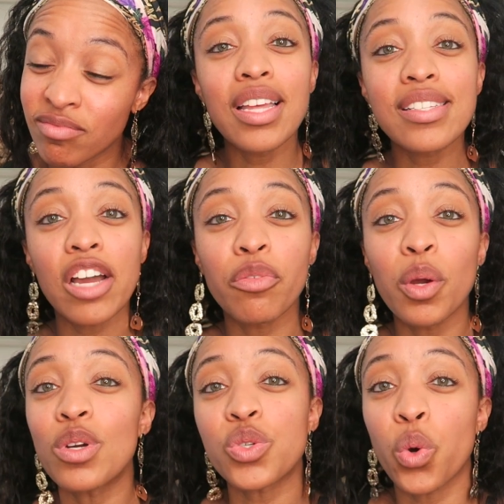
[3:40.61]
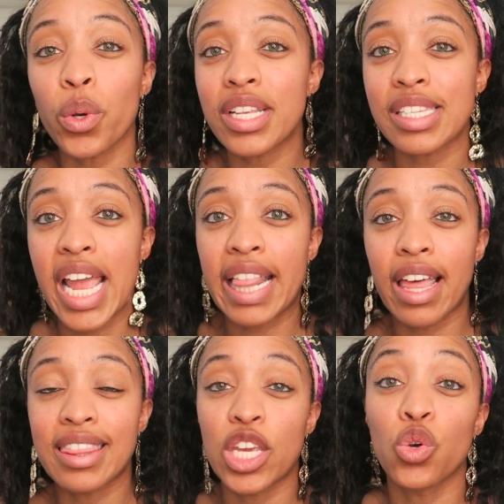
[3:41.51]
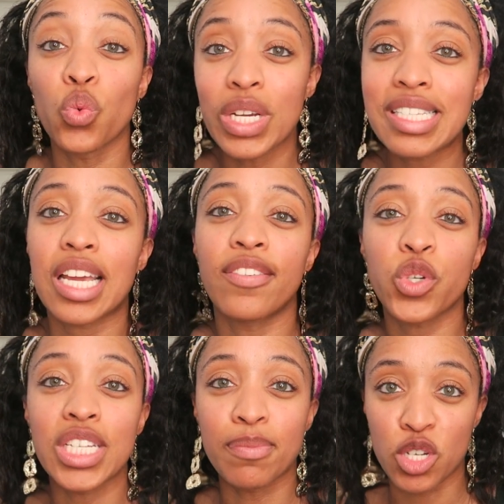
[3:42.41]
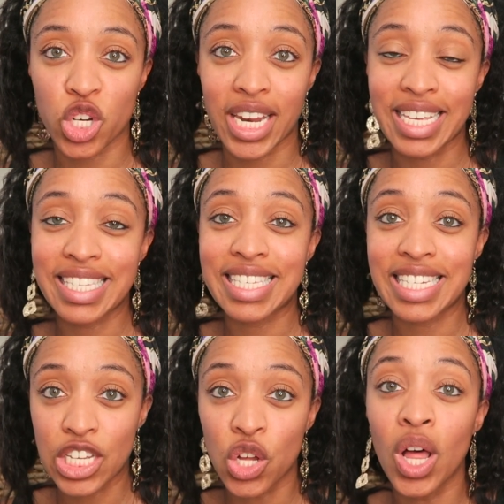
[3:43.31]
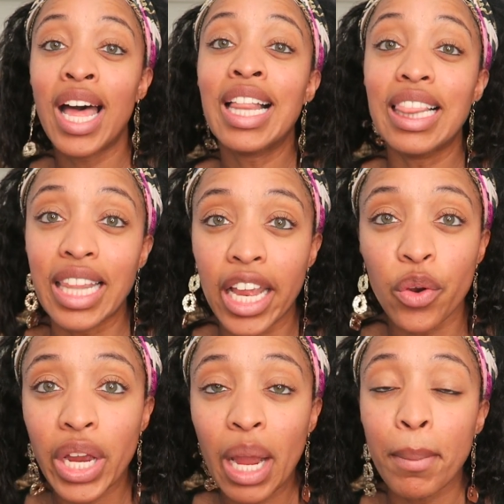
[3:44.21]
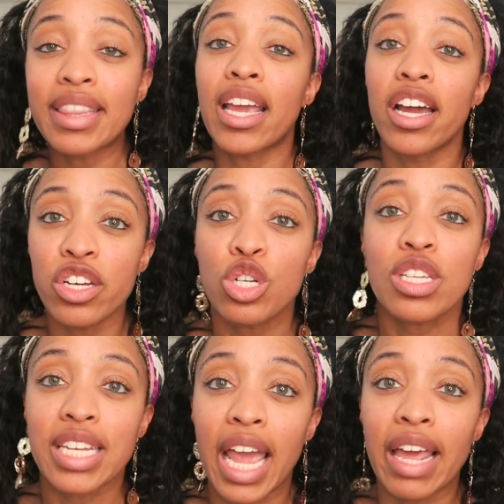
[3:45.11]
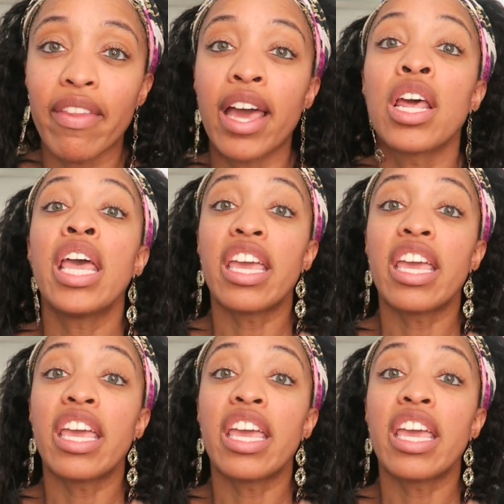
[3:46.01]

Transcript: Bali's government was quoted saying that the risk of transmission is still lingering, but they understand that